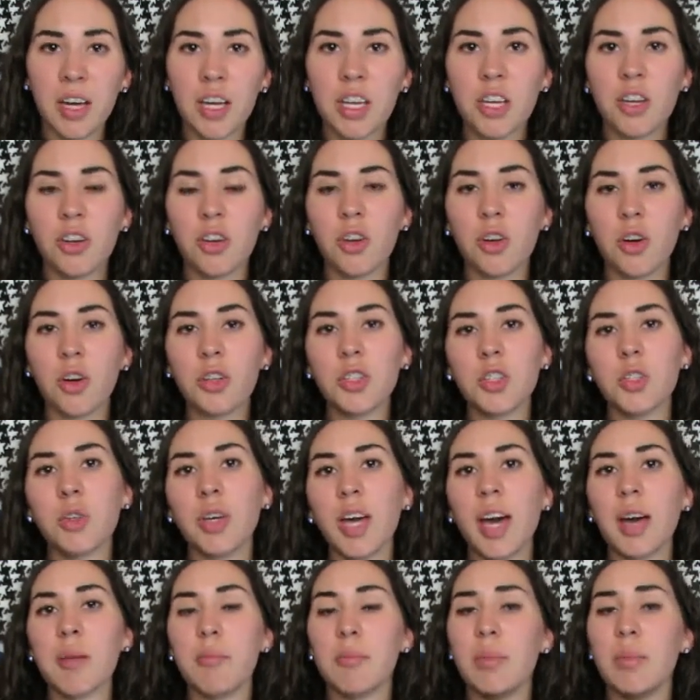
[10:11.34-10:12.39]
You can also
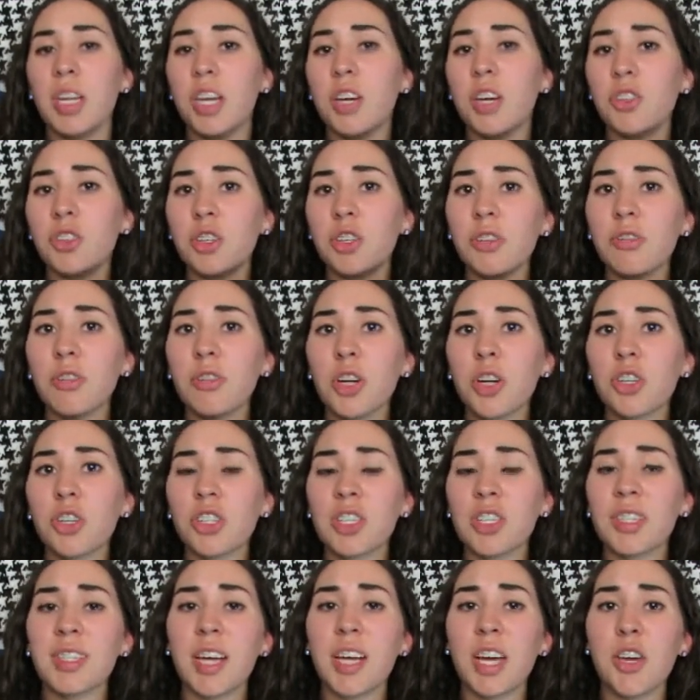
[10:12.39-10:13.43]
get miniature
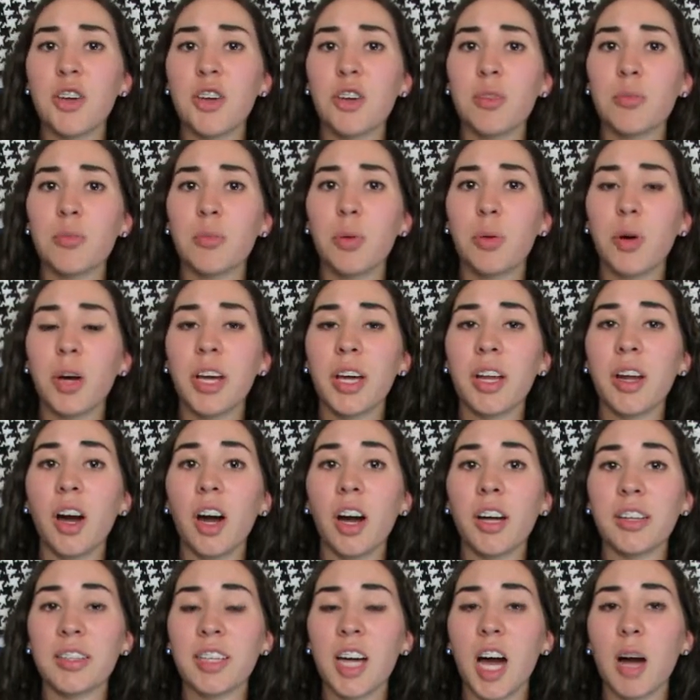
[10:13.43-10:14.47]
versions that you can put
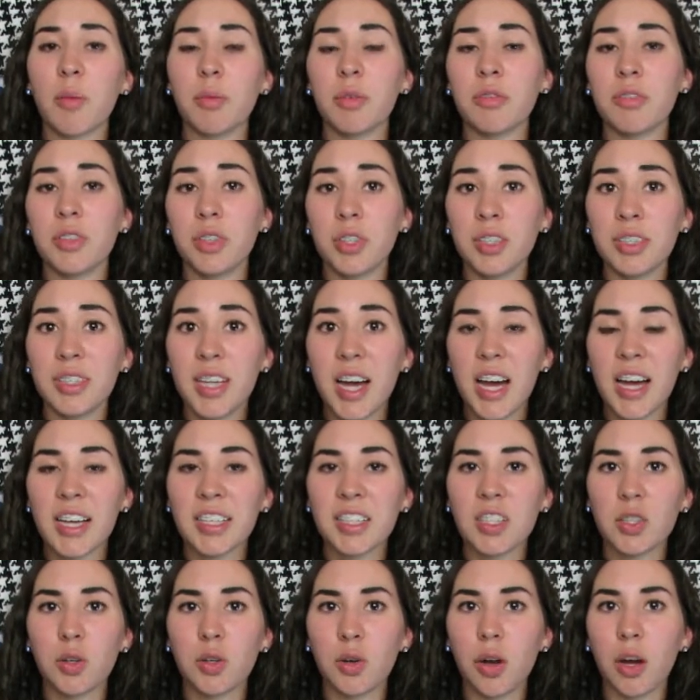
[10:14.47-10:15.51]
on top of your
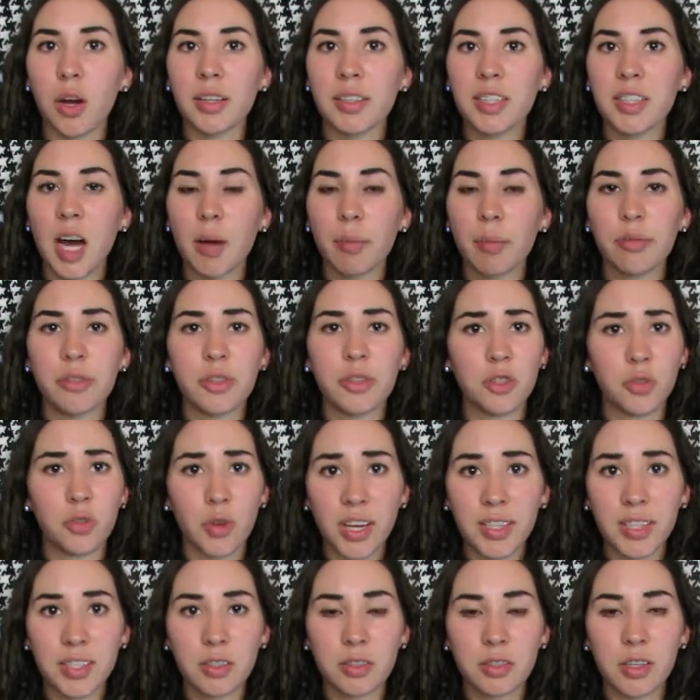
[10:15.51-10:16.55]
desk or on top of a
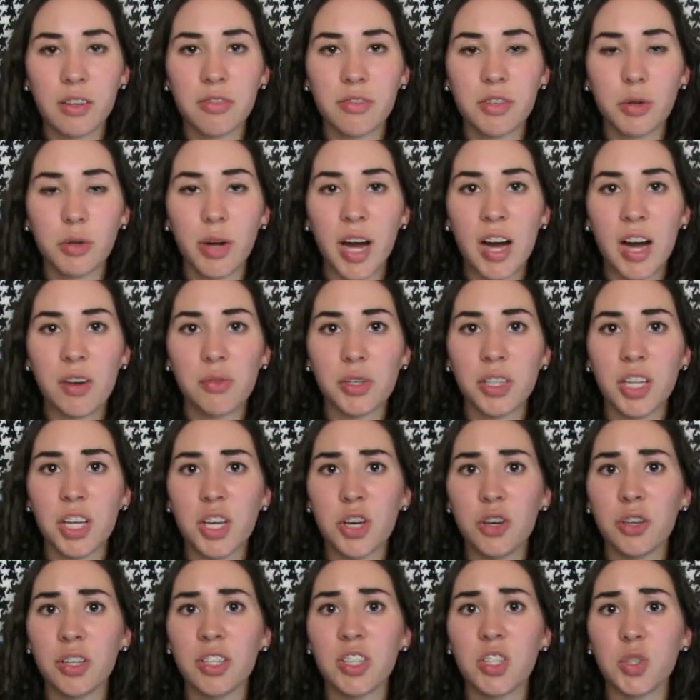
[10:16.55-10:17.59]
dresser if you have one that
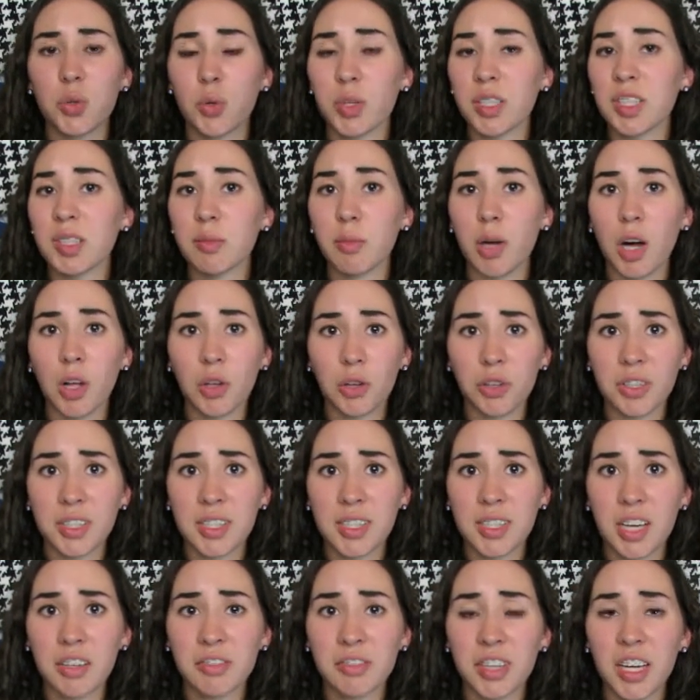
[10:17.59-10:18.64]
you can store smaller
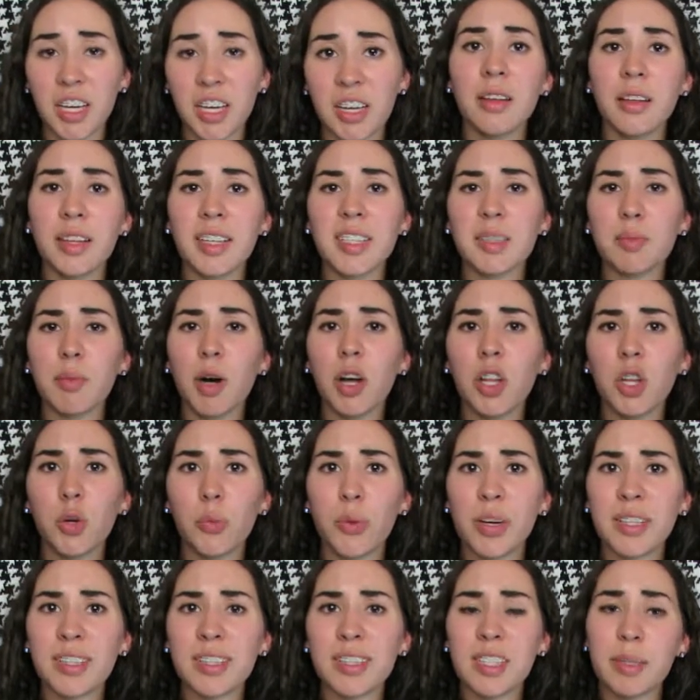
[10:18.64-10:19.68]
stuff in. The smaller
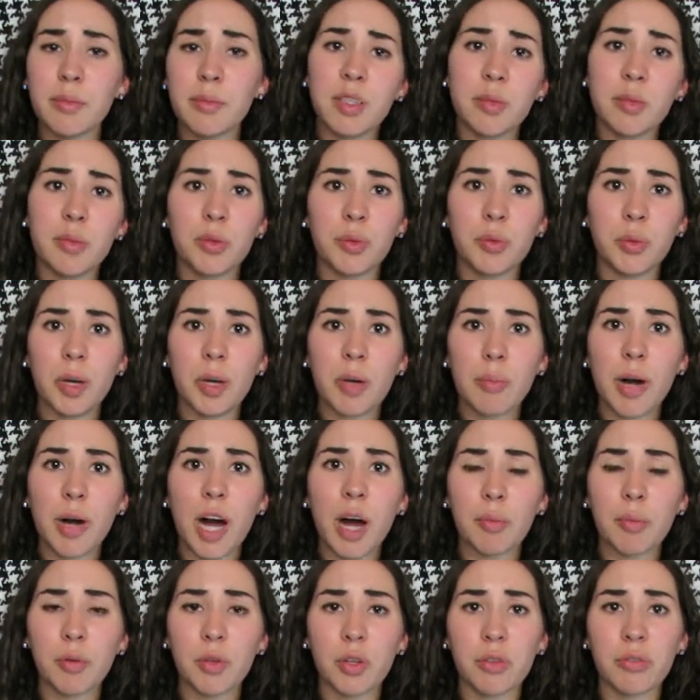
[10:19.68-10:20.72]
ones seem to be really
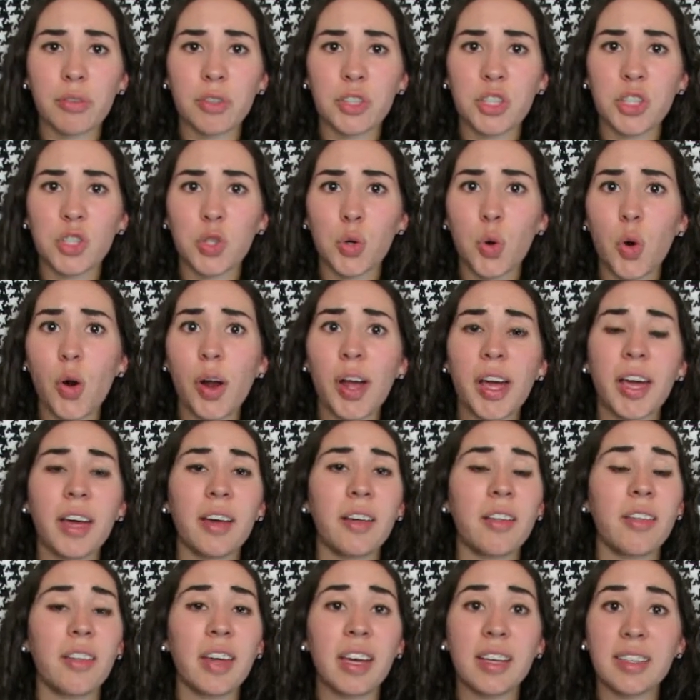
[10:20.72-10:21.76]
popular for
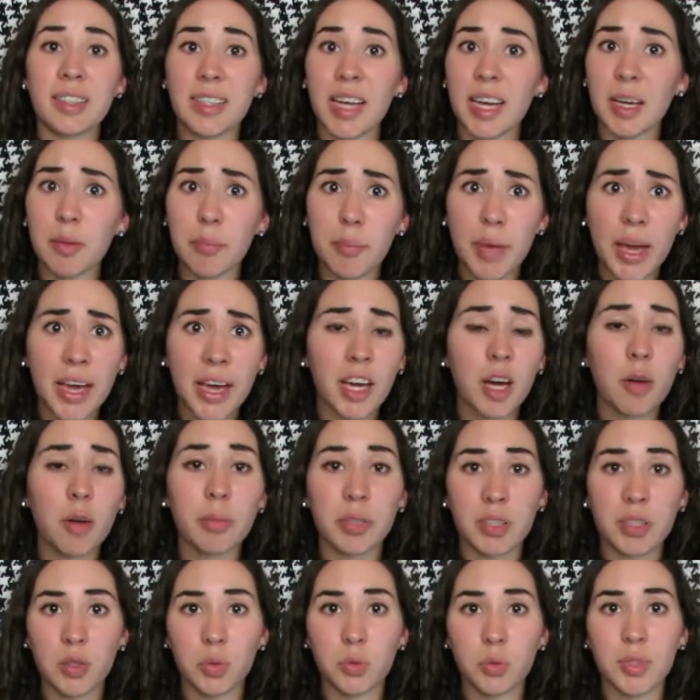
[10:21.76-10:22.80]
storing things like makeup
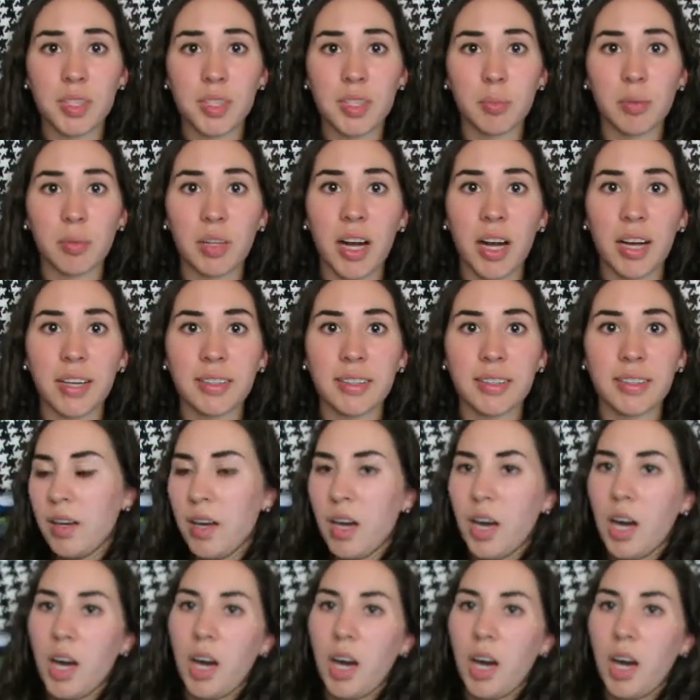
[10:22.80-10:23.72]
and school supplies.